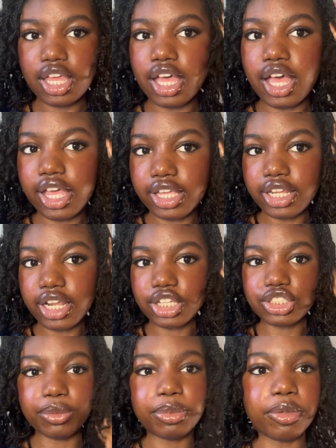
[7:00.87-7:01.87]
I can
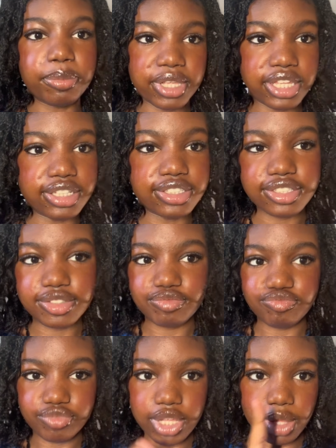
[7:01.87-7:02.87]
actually put pins.
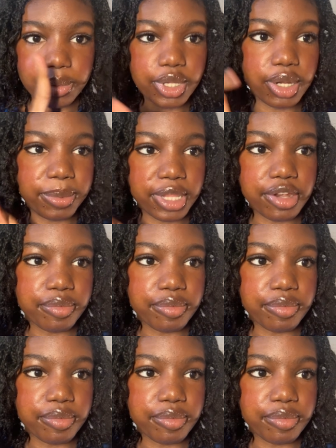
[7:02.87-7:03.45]
I'll put a pin.